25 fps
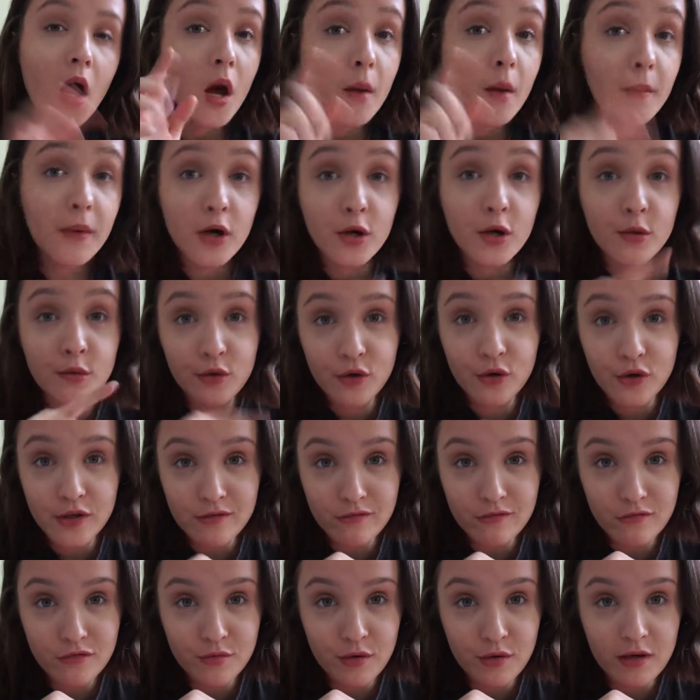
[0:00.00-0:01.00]
pick up the
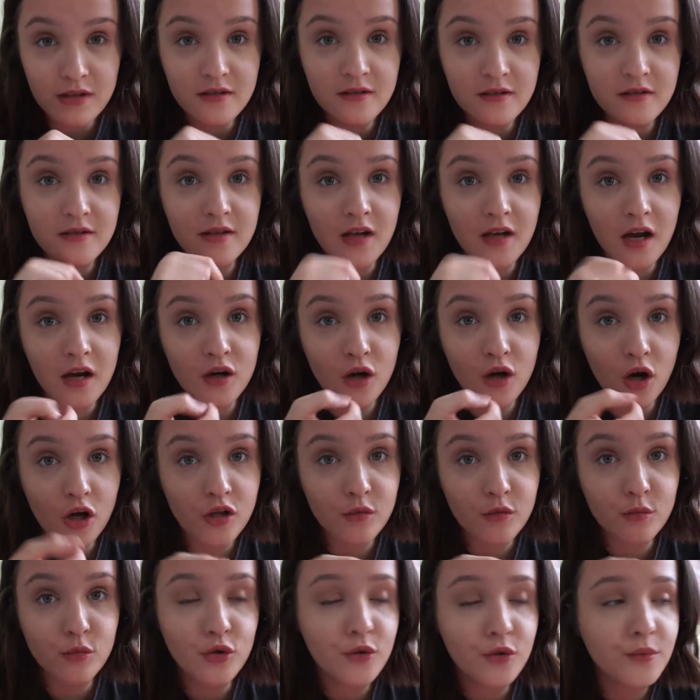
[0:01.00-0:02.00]
Christmas presents. His dad got
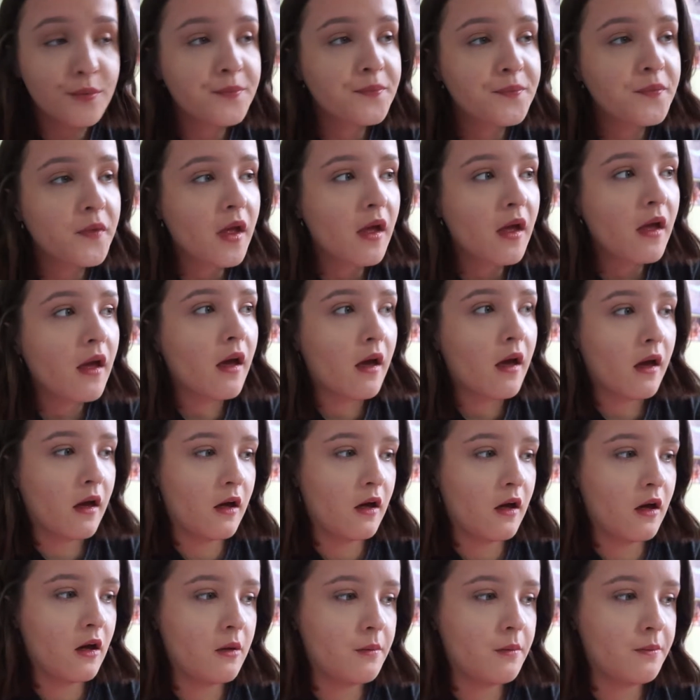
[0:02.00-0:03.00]
them all.
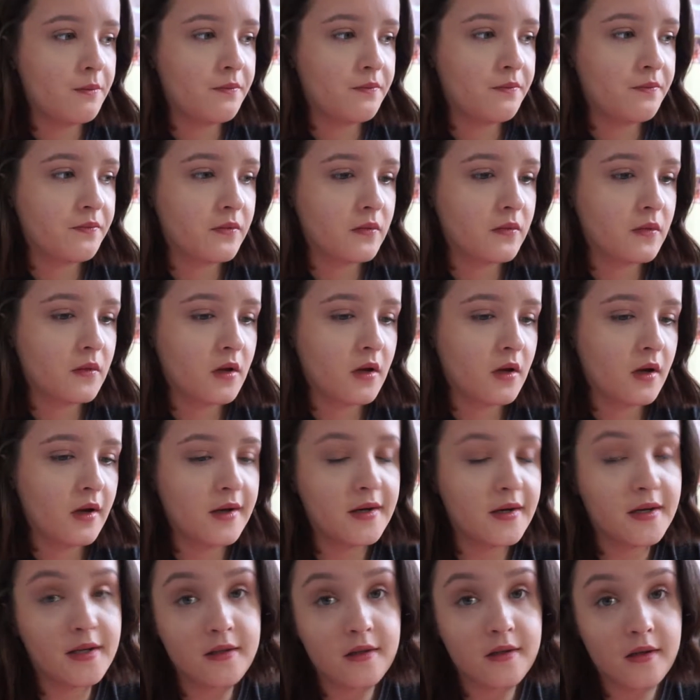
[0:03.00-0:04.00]
And
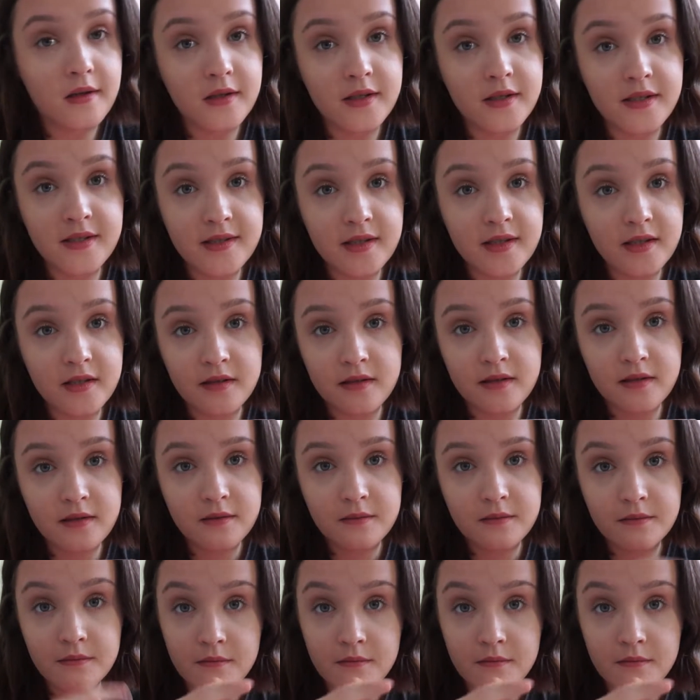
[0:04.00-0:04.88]
he's since